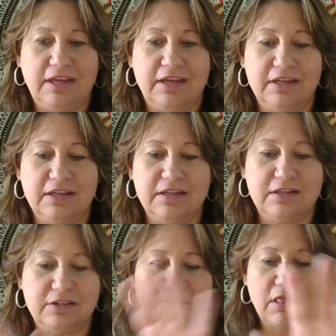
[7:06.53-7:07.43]

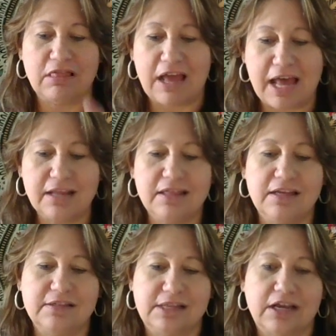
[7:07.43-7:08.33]
there's a lot of
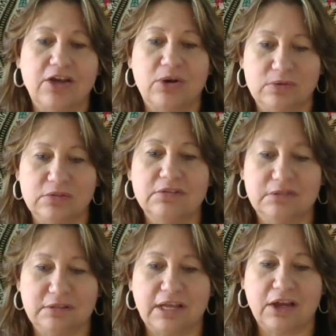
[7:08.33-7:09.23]
things that go
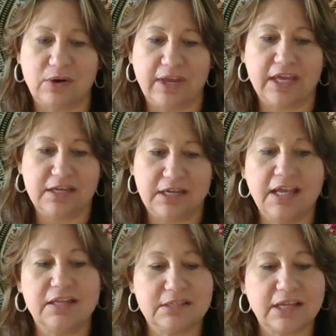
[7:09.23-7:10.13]
hand in
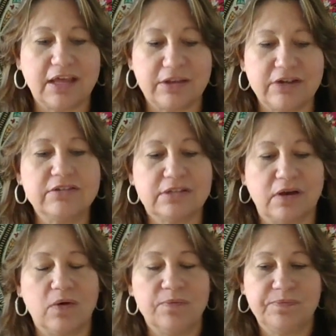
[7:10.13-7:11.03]
hand together.
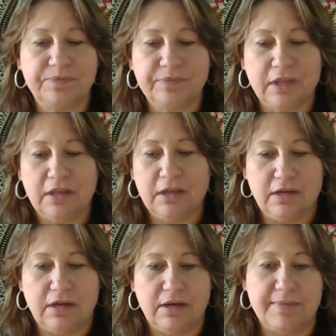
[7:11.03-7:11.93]
So
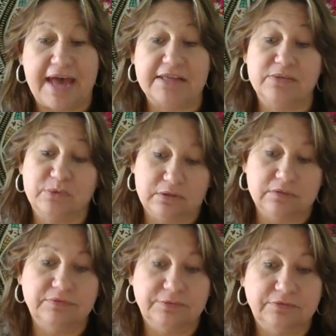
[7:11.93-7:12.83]
as
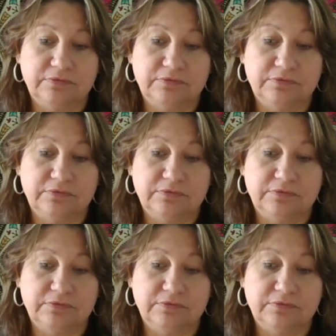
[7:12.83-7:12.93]
we'll